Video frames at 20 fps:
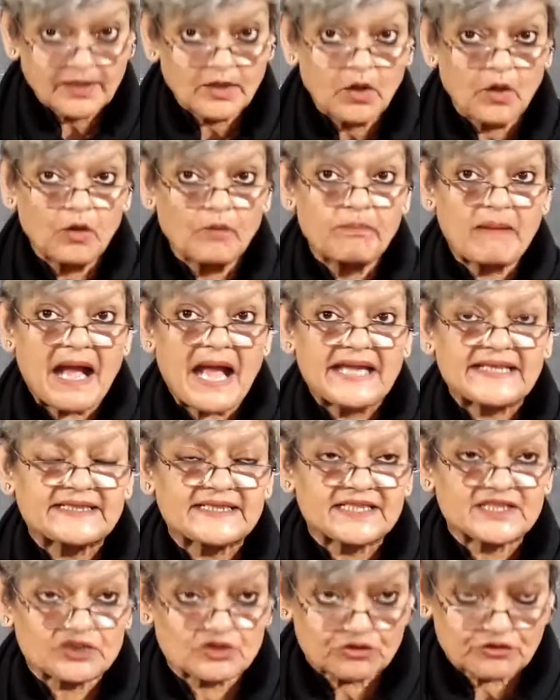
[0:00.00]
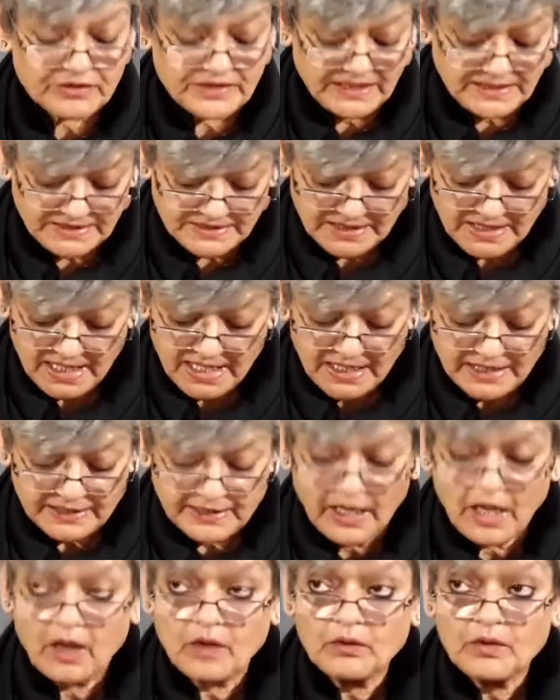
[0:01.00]
go by the street.
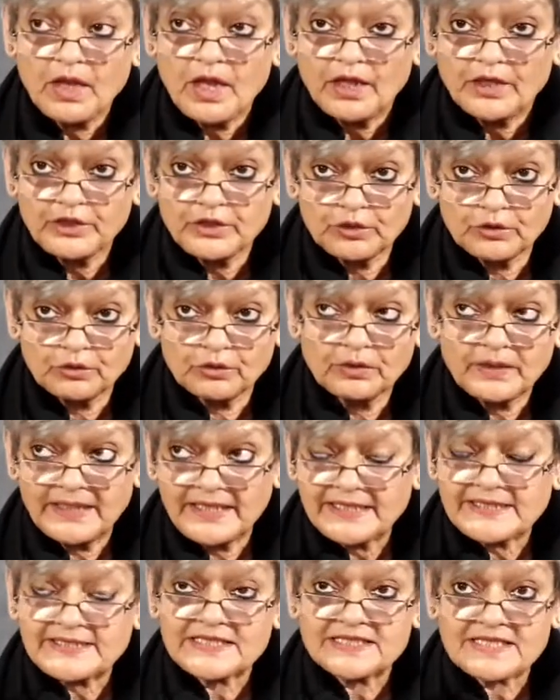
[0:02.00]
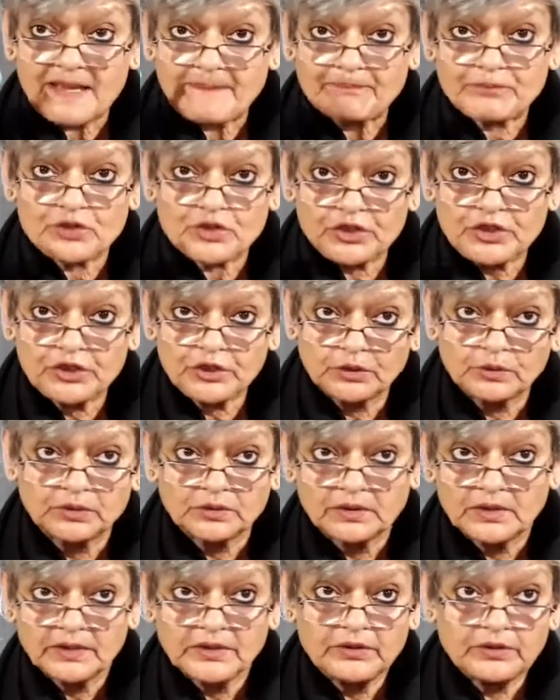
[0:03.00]
Now, you, it is up to
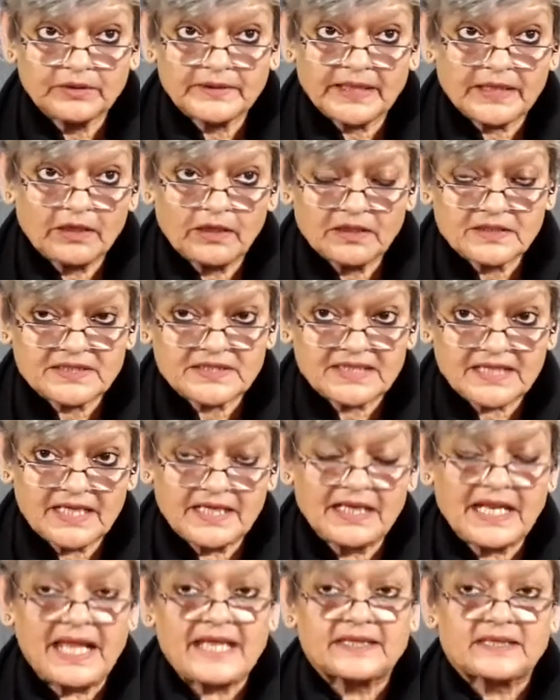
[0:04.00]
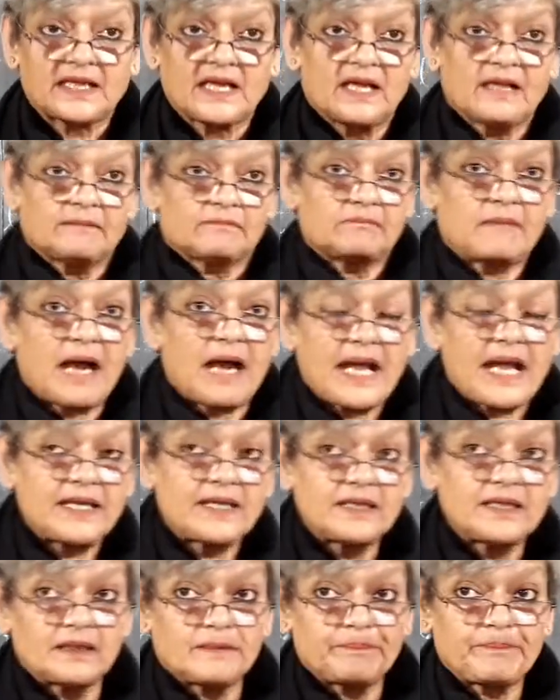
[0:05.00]
you. You cannot say, like, my
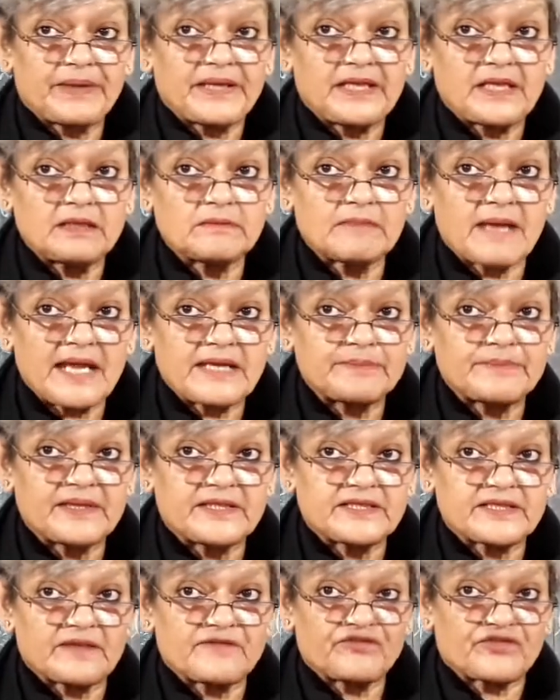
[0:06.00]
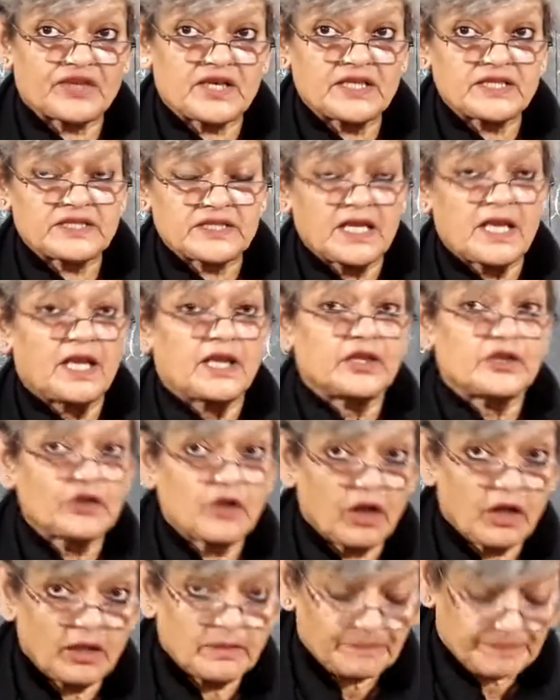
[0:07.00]
opinion might be different,
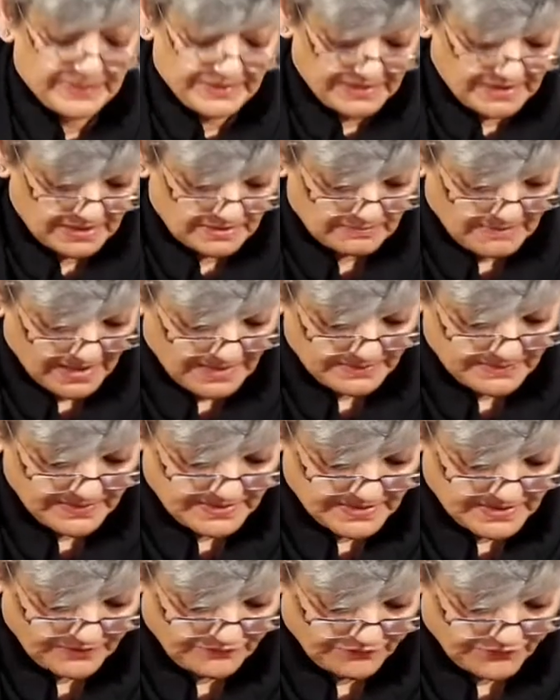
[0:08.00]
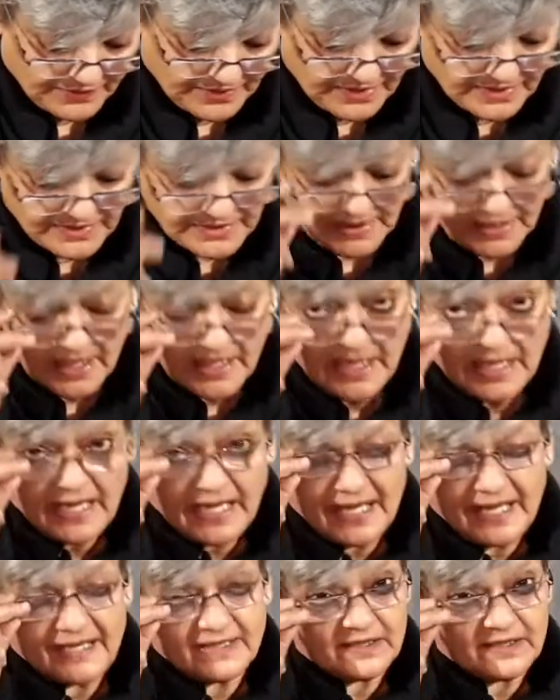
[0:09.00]
your opinion might be different.
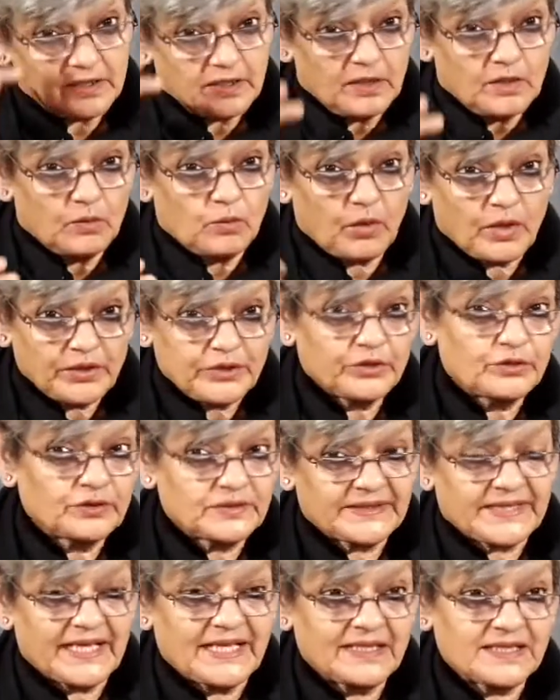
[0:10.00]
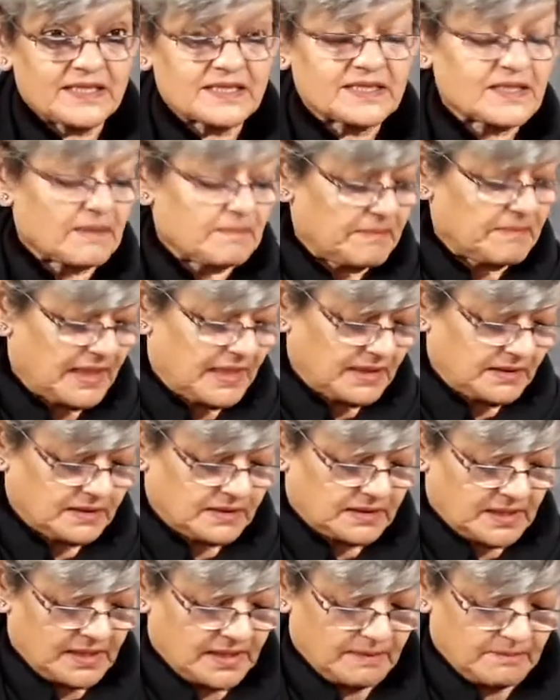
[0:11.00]
And what do you think is the
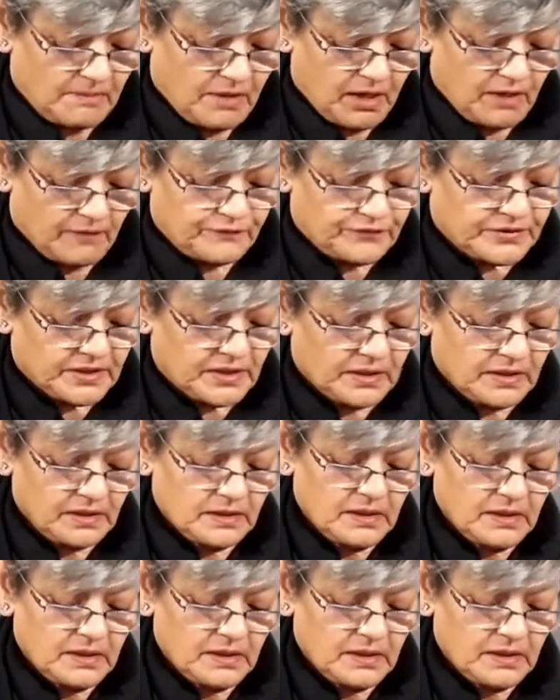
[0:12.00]
main theme of the